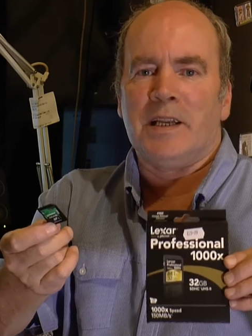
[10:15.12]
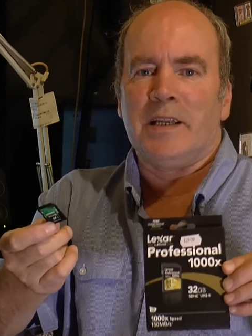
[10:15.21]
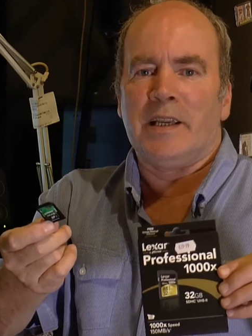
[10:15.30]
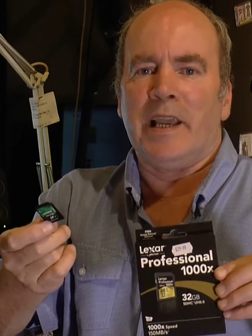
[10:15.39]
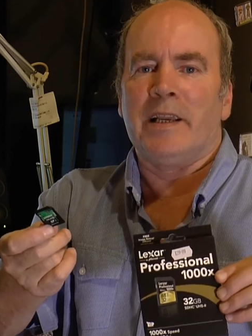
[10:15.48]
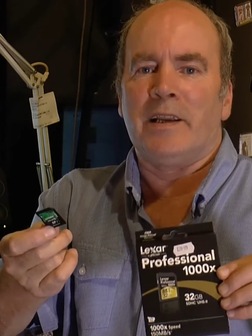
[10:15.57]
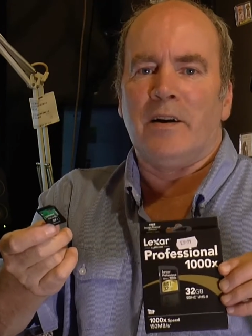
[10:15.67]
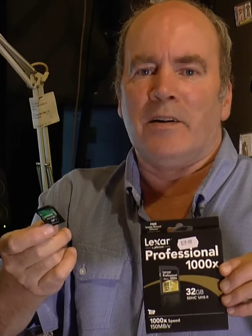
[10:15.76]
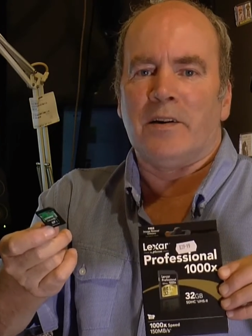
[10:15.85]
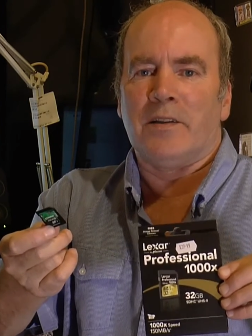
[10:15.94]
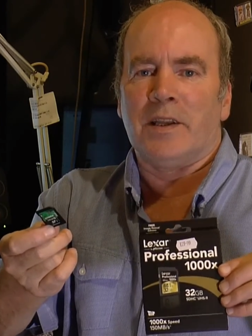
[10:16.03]
gig
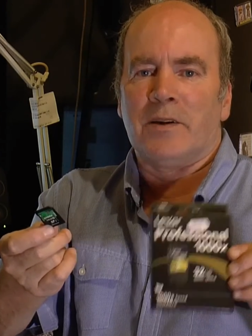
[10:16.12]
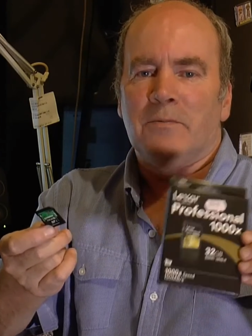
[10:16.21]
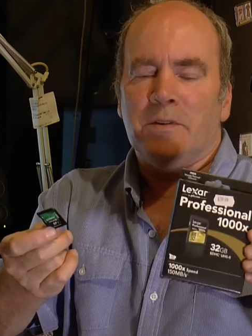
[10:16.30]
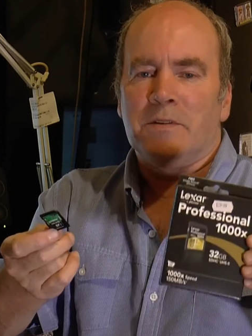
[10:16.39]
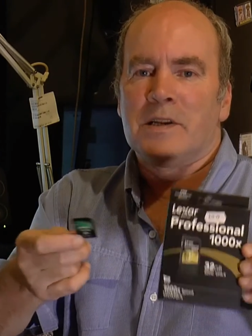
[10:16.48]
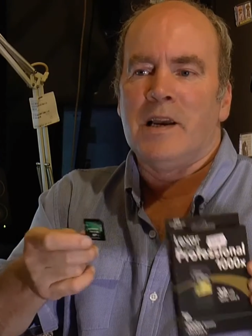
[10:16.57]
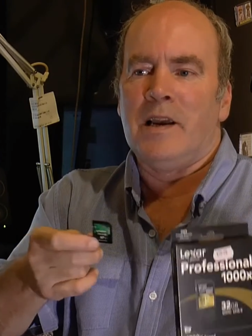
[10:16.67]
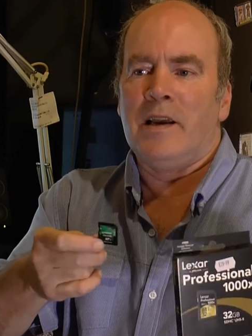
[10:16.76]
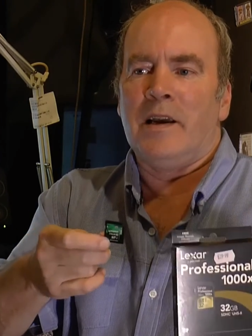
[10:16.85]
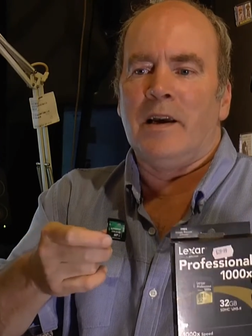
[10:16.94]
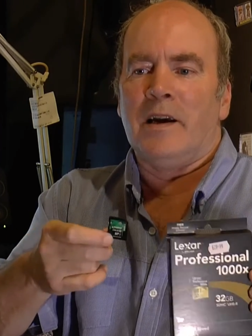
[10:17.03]
card, I think it was,
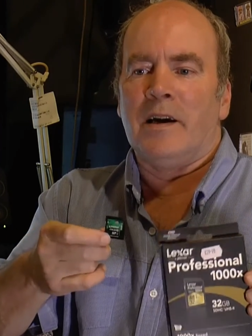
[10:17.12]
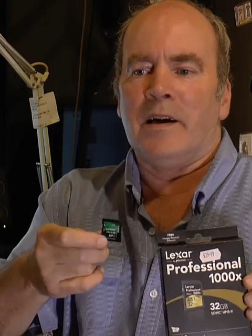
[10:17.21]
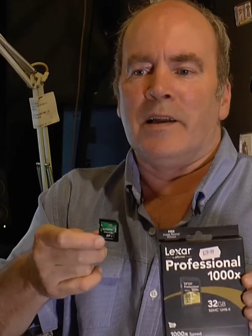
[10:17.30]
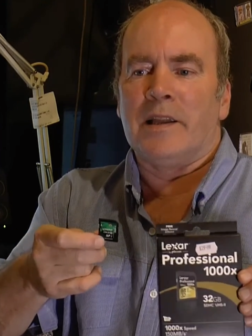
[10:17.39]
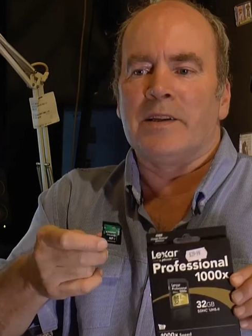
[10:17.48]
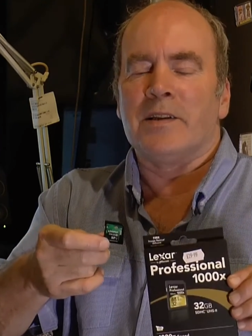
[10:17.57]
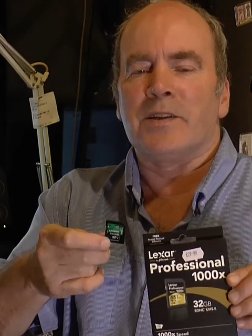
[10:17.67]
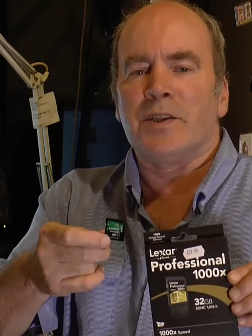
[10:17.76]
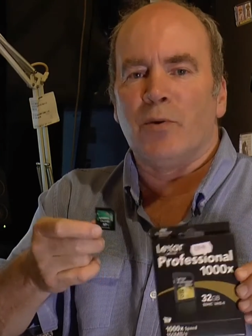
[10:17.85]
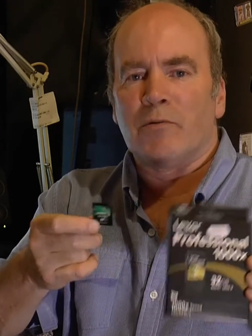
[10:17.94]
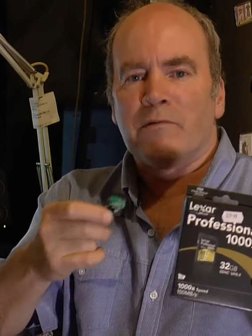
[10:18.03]
that does
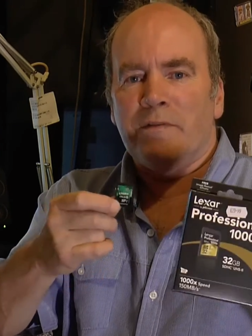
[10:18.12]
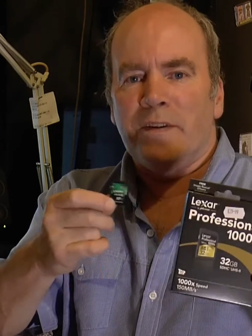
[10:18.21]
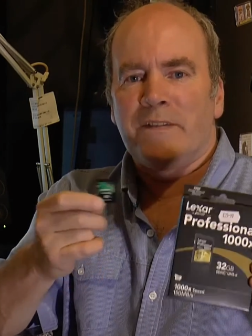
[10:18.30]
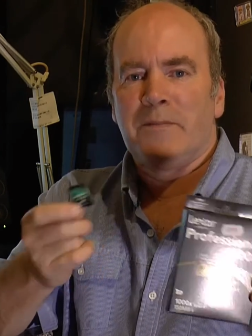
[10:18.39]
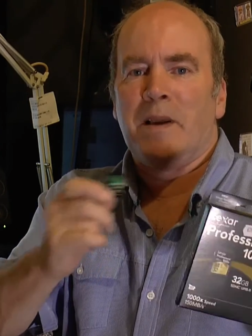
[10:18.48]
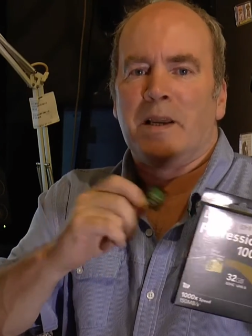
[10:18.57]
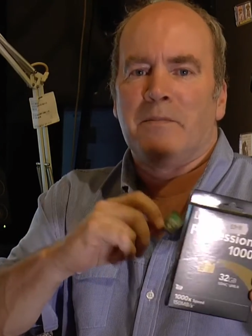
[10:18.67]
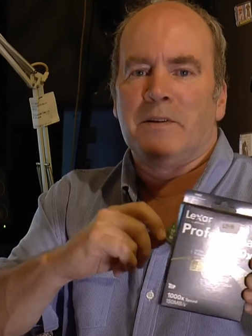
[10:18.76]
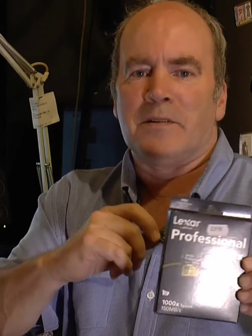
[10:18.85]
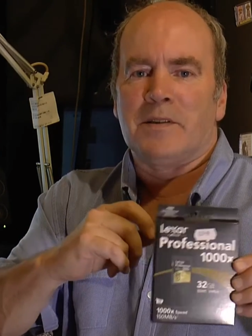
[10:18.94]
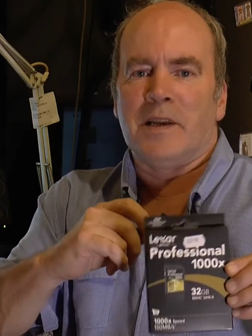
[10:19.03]
250
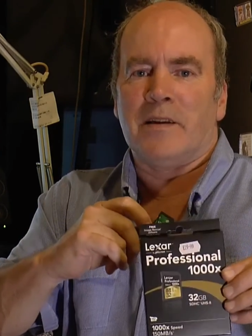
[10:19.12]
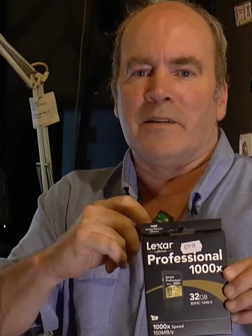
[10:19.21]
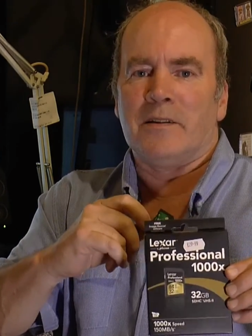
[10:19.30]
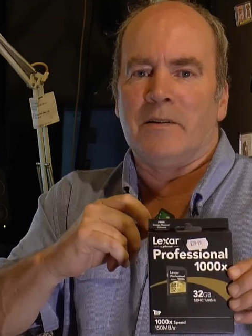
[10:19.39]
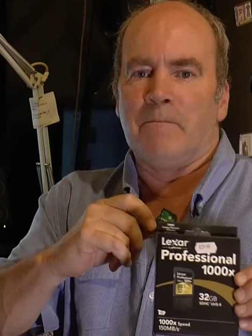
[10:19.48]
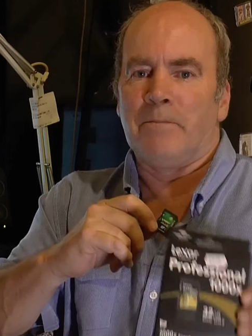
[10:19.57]
megabits a second,